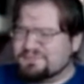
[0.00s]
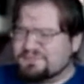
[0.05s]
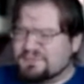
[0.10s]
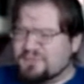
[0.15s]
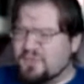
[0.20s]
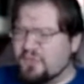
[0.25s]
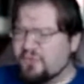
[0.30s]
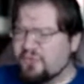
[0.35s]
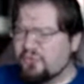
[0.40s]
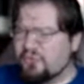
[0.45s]

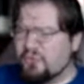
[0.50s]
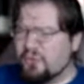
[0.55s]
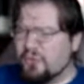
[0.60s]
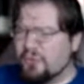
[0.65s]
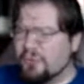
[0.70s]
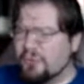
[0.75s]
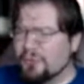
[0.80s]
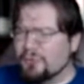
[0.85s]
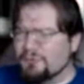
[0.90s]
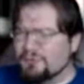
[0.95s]

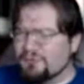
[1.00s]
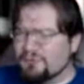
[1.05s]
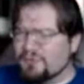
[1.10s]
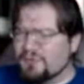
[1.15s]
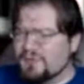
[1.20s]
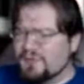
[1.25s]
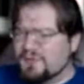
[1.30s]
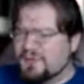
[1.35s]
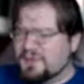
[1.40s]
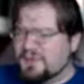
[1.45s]
So,
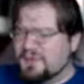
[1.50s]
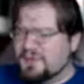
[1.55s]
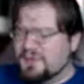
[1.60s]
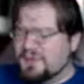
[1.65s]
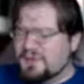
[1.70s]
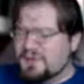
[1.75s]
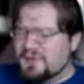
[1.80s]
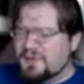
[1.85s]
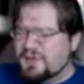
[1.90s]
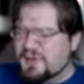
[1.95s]

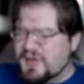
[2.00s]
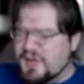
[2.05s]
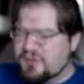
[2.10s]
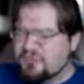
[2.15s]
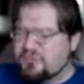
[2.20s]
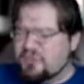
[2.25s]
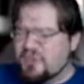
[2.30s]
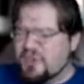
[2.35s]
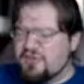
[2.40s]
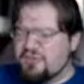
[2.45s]

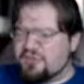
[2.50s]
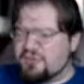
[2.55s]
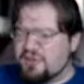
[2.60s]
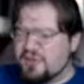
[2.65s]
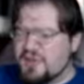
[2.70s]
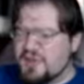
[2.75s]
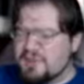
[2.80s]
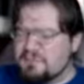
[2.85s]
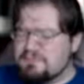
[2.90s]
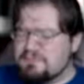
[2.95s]

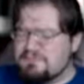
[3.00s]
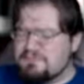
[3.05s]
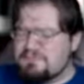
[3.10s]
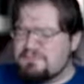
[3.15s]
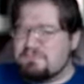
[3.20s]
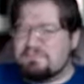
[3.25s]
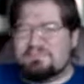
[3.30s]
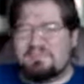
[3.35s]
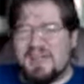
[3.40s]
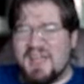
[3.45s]
HR3,
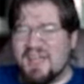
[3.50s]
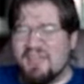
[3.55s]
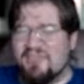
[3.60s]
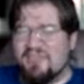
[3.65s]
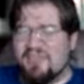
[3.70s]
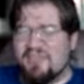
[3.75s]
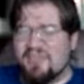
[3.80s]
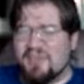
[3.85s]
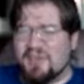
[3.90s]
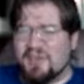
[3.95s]
bad
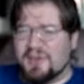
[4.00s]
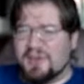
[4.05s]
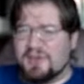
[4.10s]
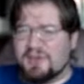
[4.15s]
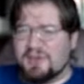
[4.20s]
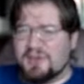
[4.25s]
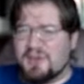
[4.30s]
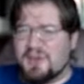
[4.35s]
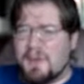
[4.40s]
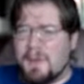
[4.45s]
thing.
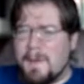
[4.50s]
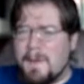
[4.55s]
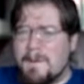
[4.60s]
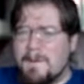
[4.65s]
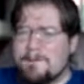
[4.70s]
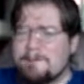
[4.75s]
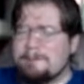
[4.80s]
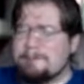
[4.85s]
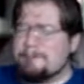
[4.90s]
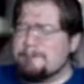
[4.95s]

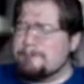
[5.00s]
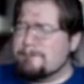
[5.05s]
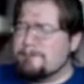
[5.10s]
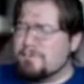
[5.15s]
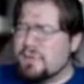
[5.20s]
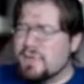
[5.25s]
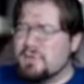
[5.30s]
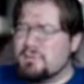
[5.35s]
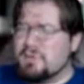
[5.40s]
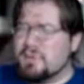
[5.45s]

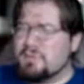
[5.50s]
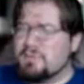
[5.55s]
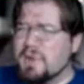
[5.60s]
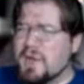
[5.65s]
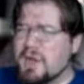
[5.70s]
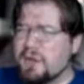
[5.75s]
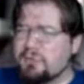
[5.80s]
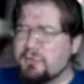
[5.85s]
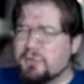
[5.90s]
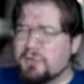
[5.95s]
Maybe
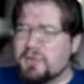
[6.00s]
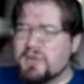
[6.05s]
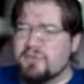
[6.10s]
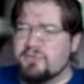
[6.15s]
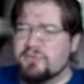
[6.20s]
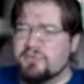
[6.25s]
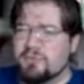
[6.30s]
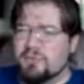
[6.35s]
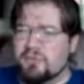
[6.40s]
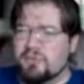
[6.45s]
part of an
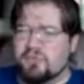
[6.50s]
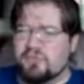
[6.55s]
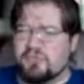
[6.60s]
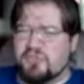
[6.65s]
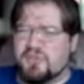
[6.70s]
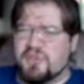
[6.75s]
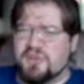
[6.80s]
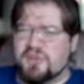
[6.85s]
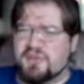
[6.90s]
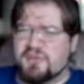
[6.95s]
even worse
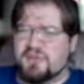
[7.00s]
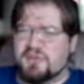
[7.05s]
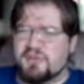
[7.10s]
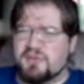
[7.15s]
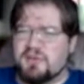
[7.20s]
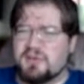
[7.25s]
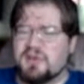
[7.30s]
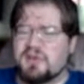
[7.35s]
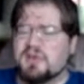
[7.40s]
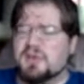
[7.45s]
thing.
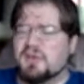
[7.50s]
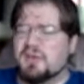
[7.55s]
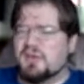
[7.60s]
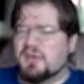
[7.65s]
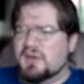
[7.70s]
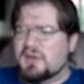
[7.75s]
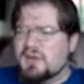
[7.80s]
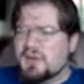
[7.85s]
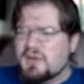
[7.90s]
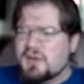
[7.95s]

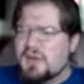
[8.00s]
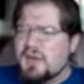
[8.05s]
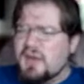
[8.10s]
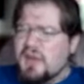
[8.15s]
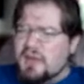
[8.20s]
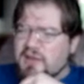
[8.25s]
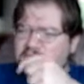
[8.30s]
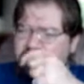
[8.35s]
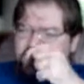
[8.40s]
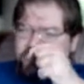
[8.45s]

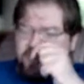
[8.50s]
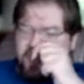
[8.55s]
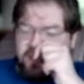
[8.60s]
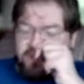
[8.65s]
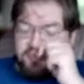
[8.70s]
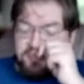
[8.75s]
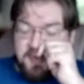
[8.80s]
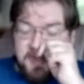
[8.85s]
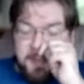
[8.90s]
And trust me,